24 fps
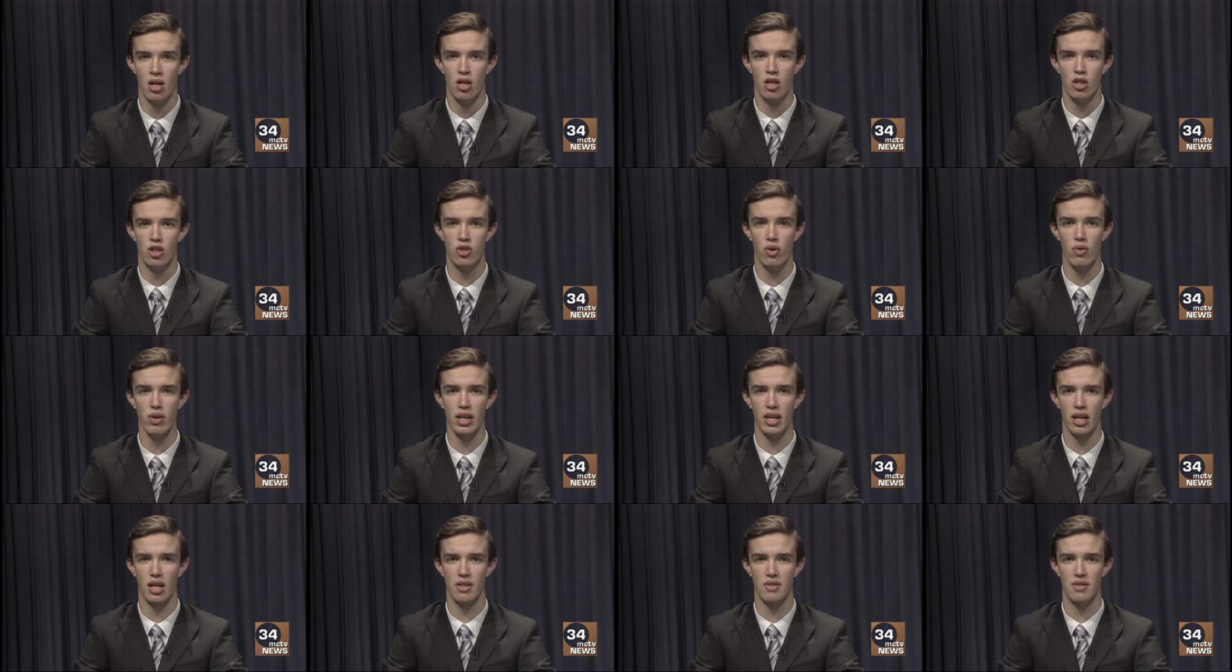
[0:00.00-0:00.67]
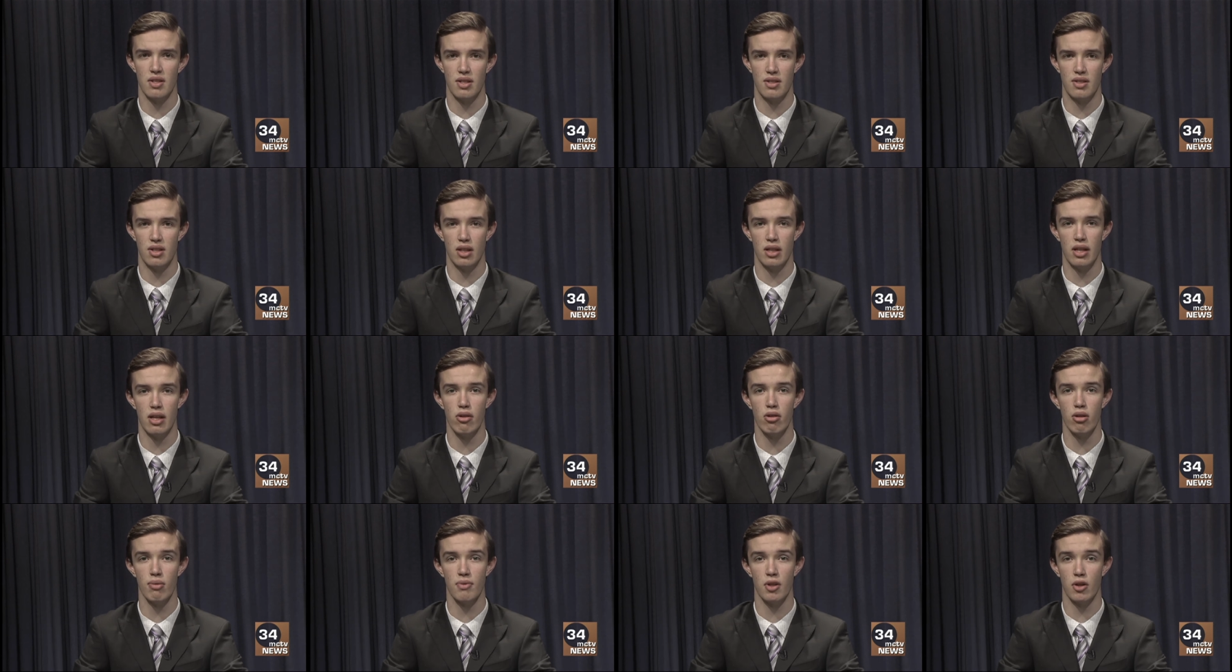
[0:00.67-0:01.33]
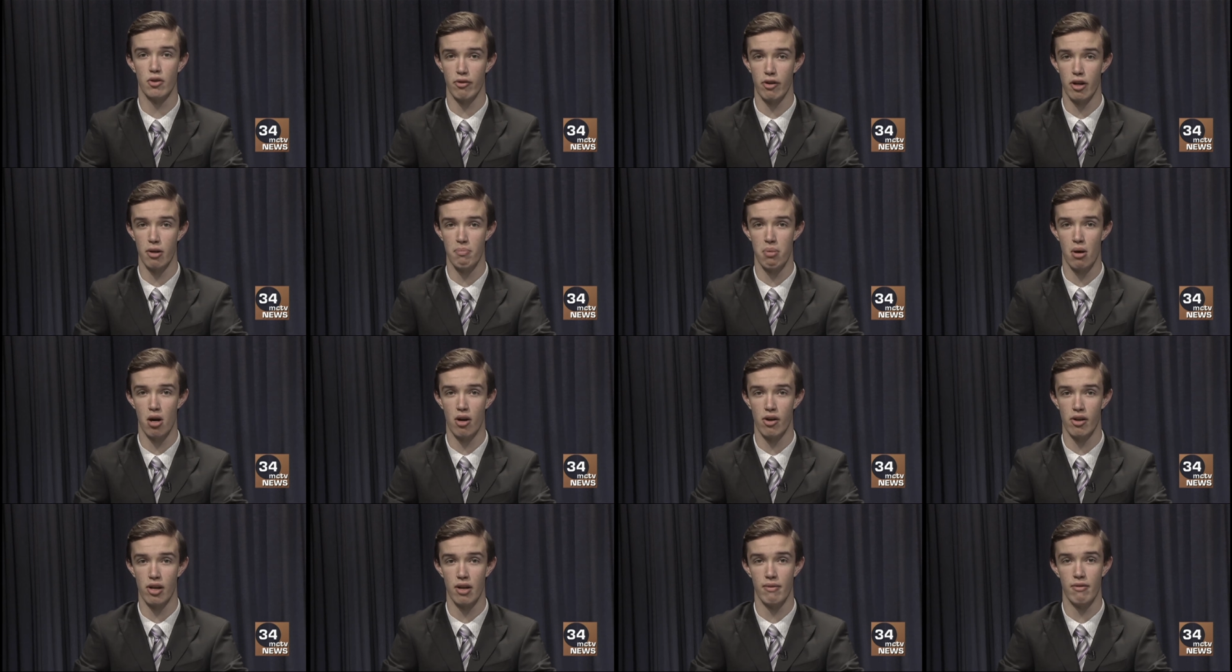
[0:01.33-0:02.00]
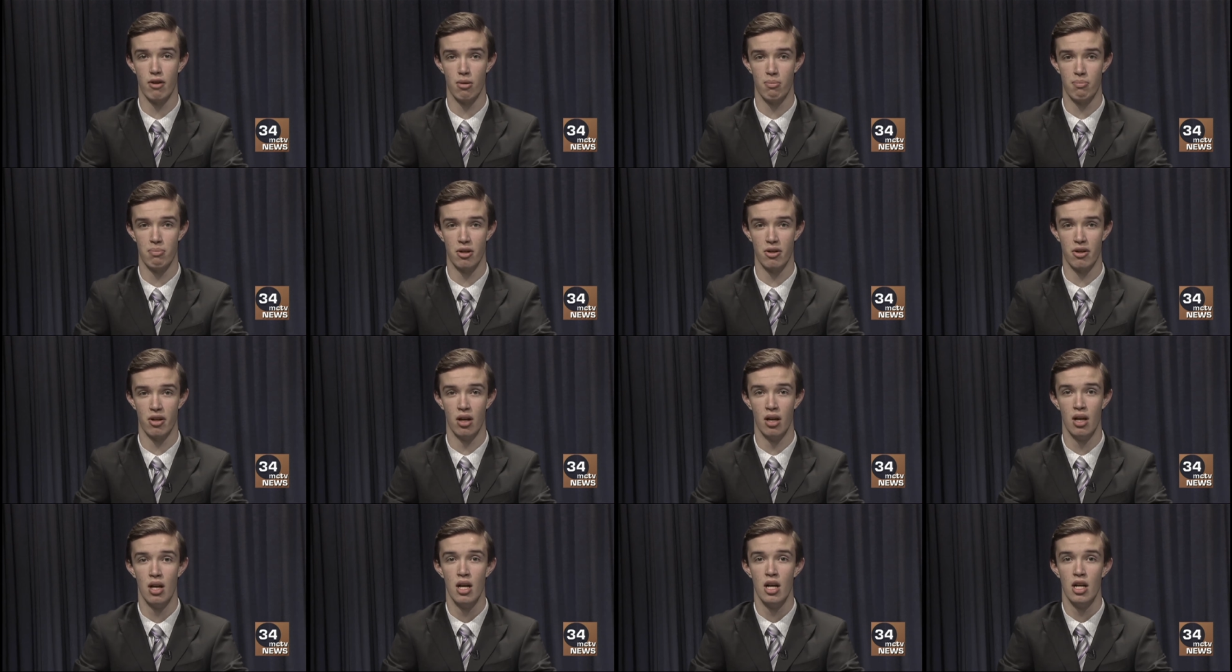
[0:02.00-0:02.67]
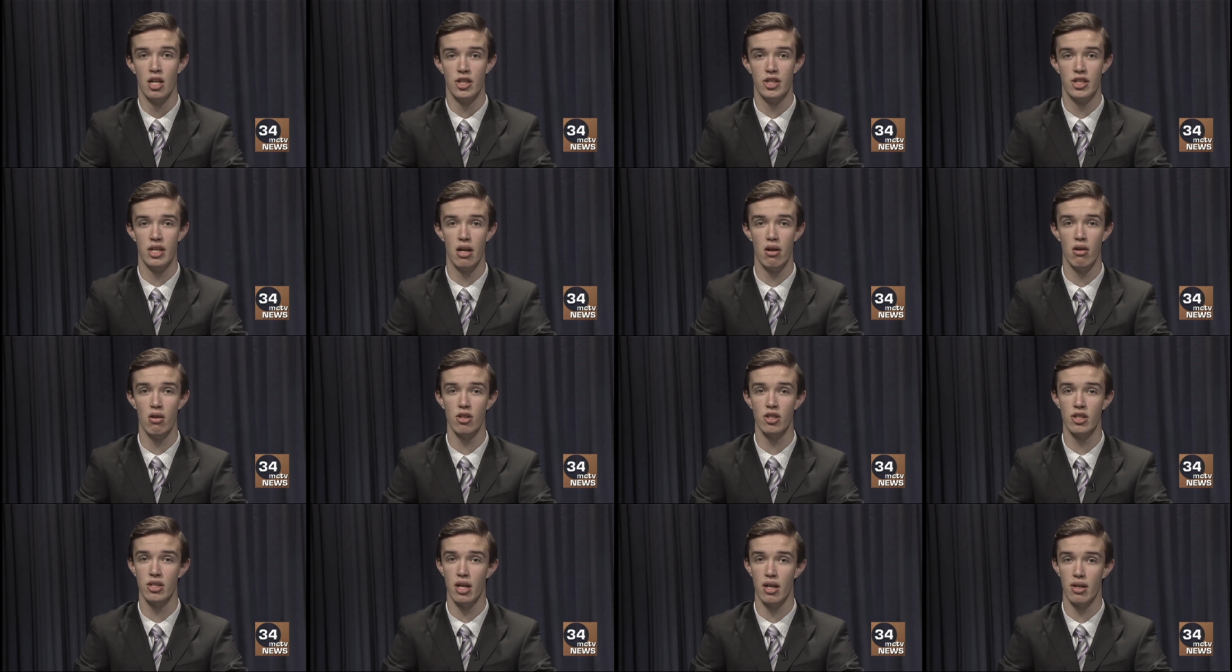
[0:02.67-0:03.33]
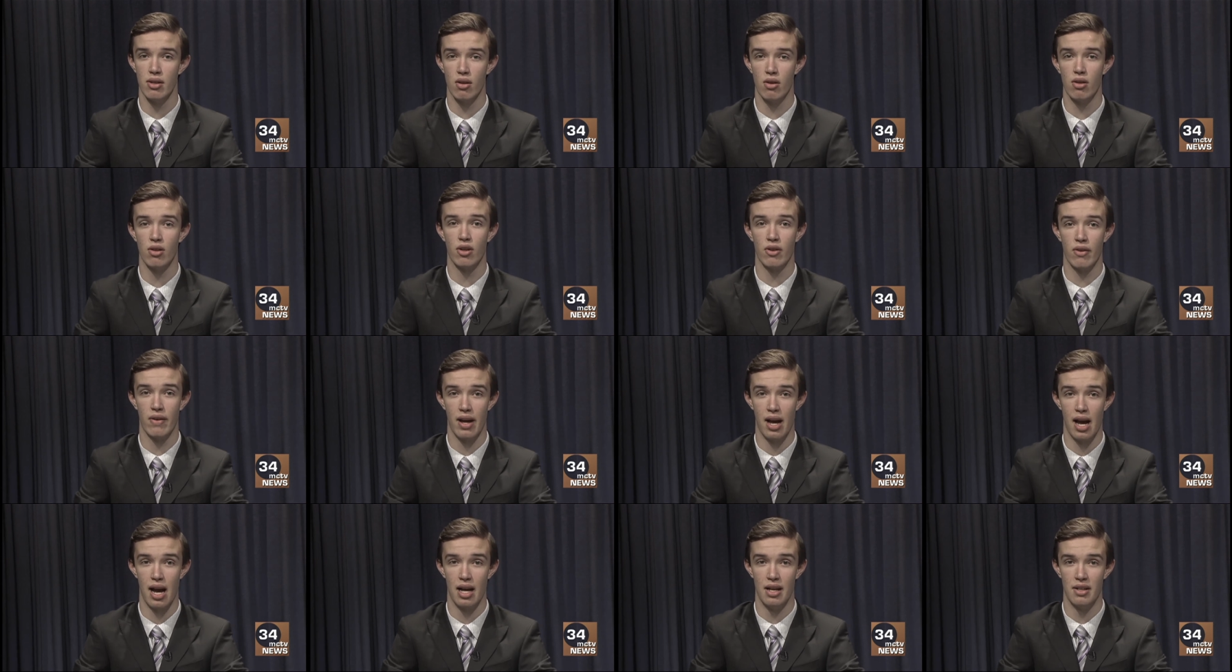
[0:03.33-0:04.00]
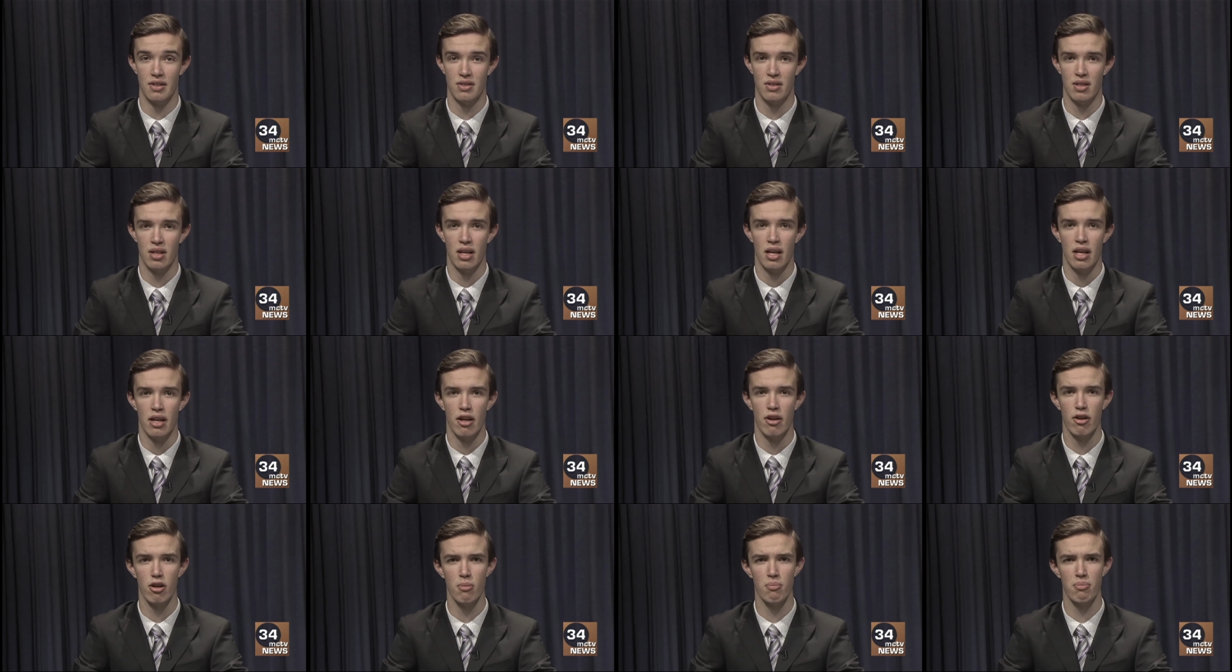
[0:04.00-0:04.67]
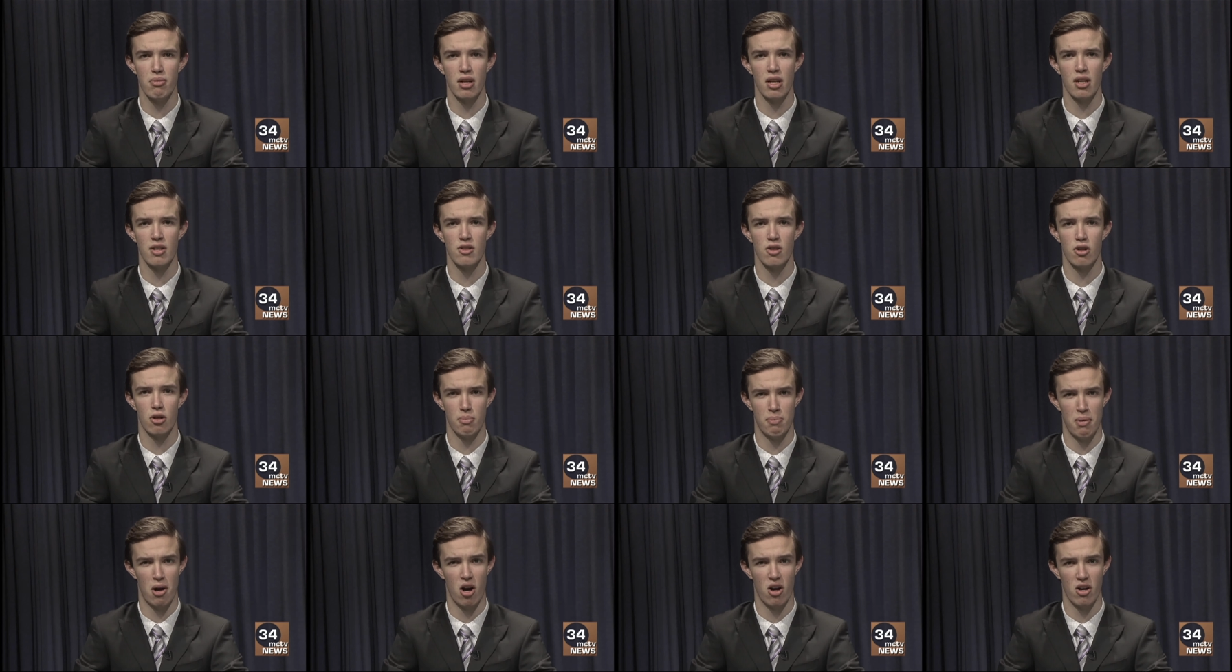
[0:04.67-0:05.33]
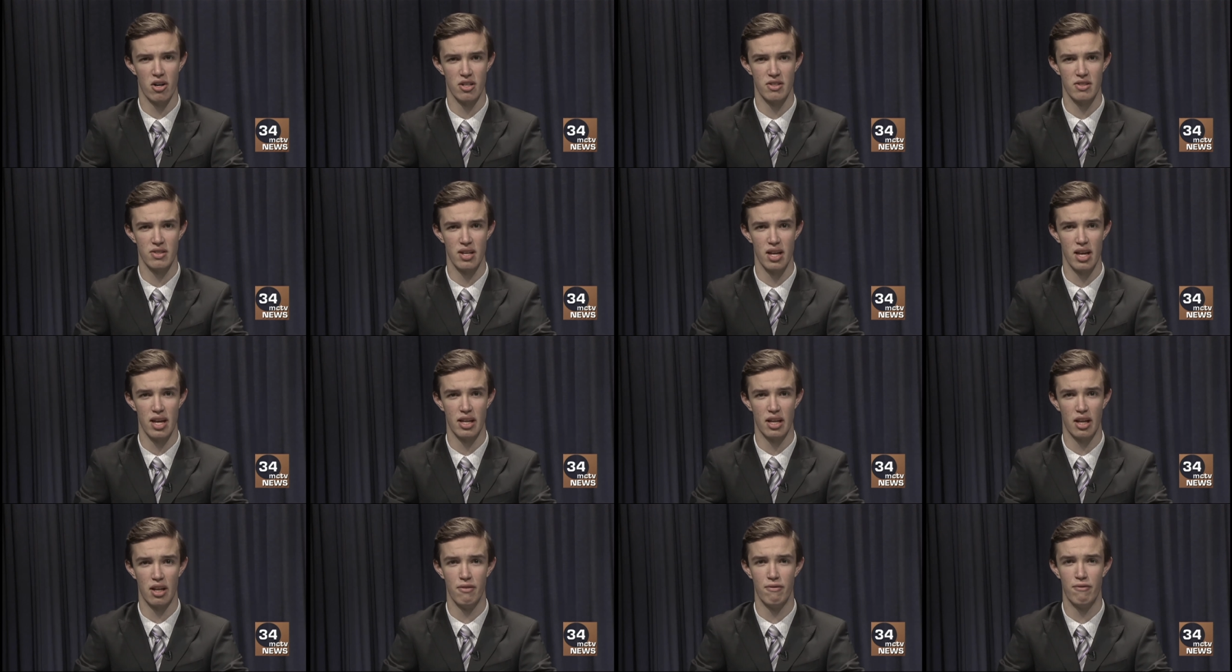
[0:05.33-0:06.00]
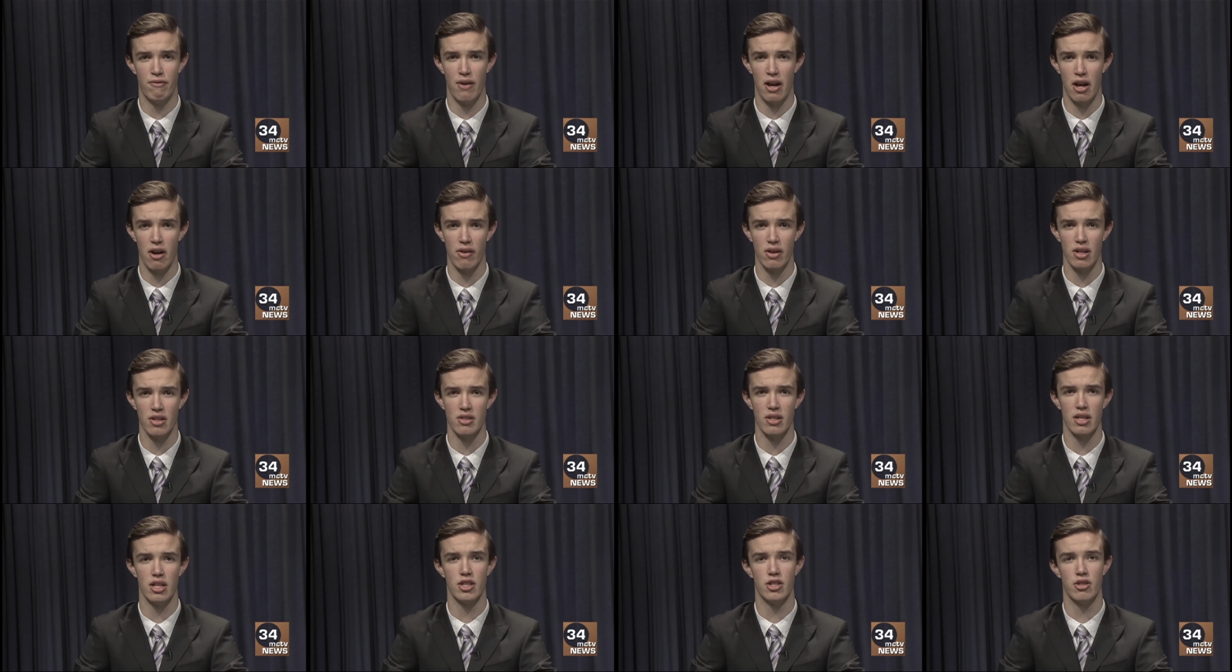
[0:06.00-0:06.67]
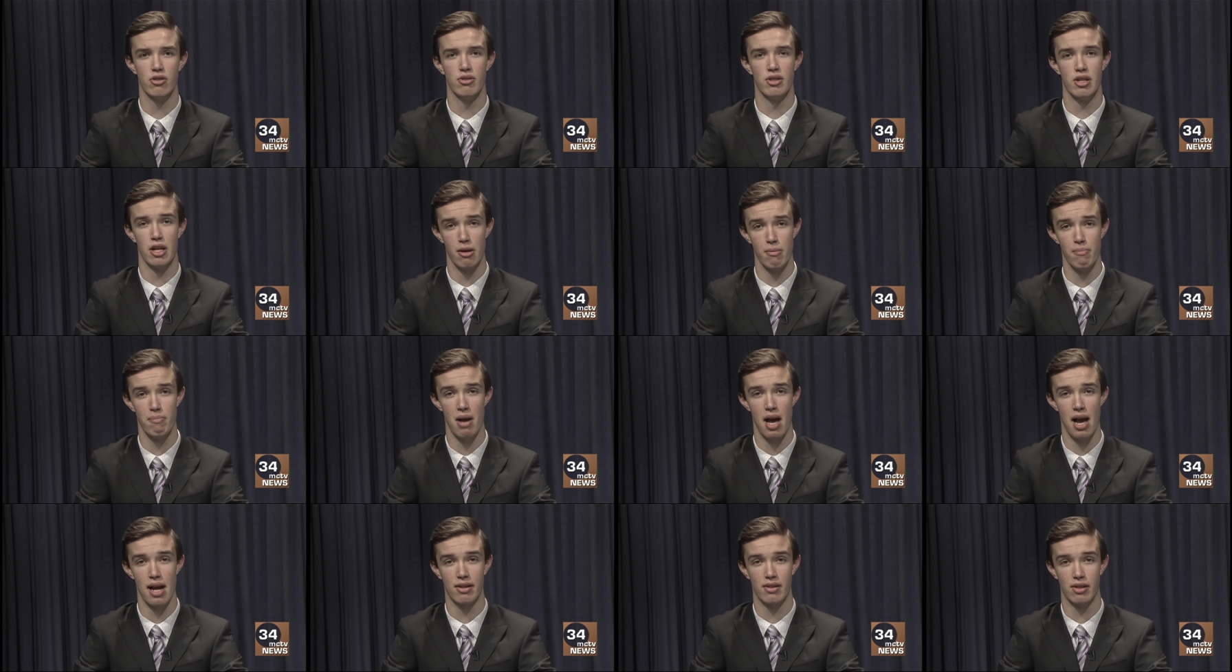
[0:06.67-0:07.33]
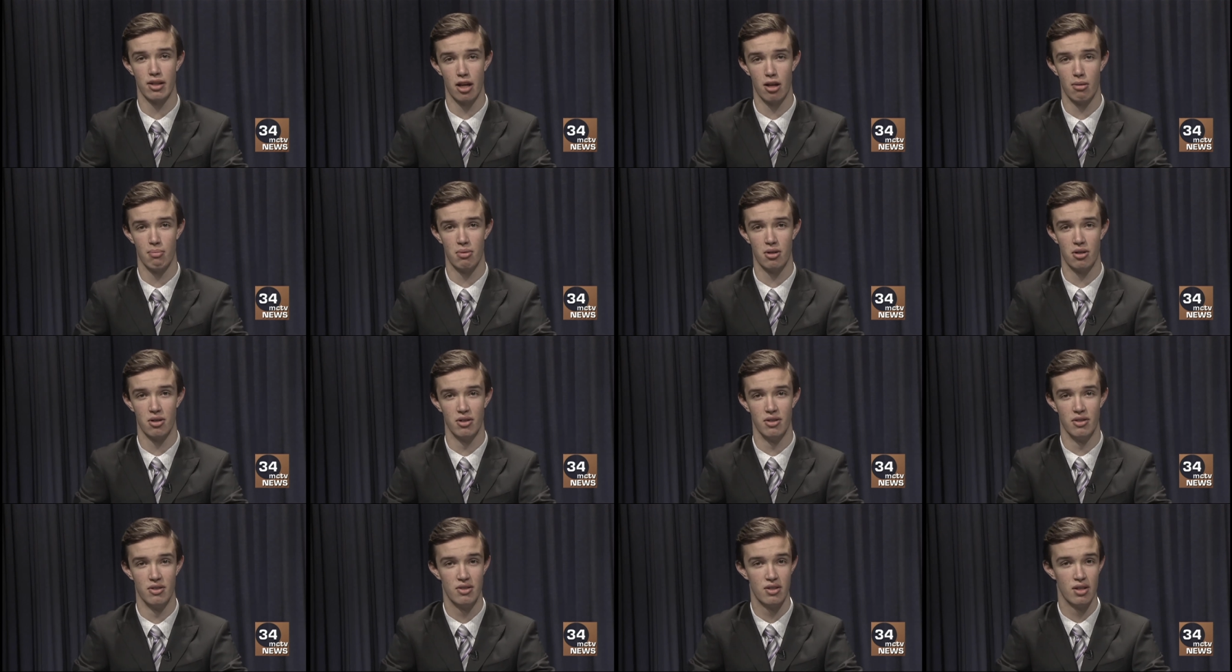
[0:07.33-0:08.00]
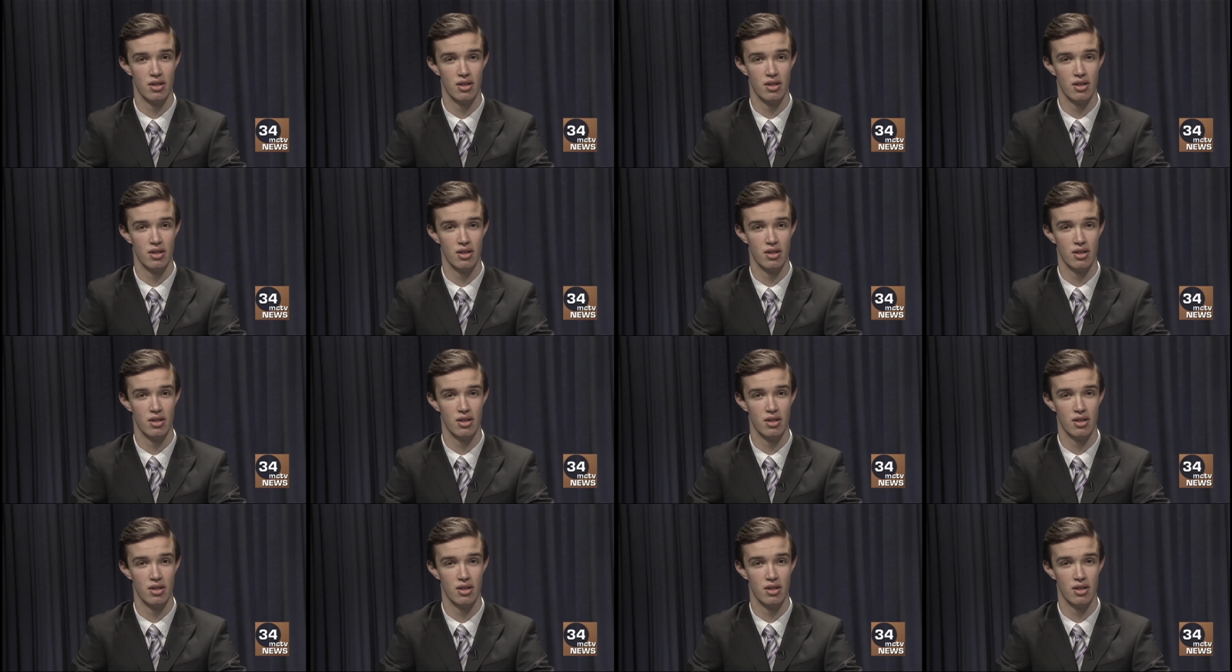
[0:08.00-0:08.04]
Joining us is the leader of the Green Party of Alberta, Cheryle Chagnon-Greyeyes, here to bring us her party's take in various issues impacting Albertans.